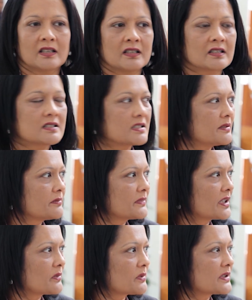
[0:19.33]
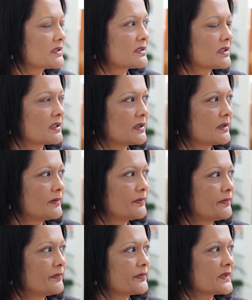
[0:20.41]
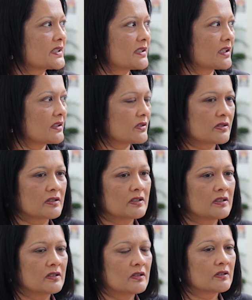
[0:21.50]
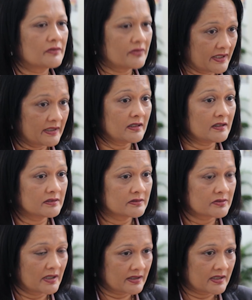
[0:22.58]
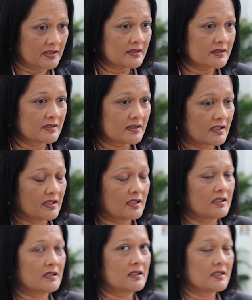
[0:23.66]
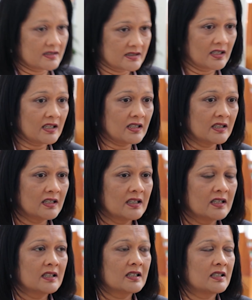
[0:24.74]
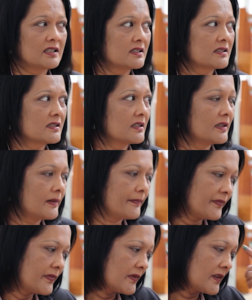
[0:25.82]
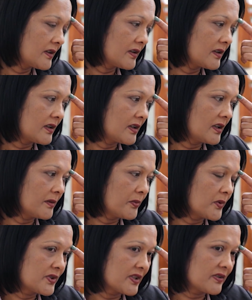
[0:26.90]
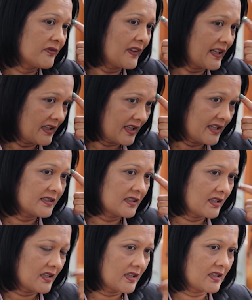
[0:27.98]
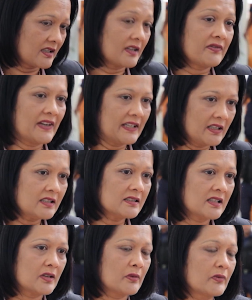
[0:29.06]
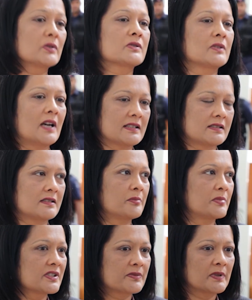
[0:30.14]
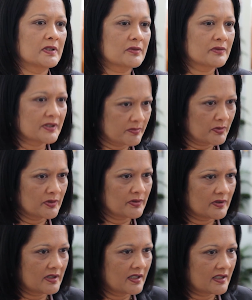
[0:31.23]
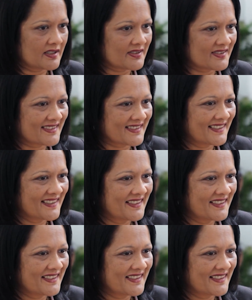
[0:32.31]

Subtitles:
the team that was sent on Friday to RKS and yesterday is in the process of finalizing their findings, and we've also asked the principal to respond to the allegations.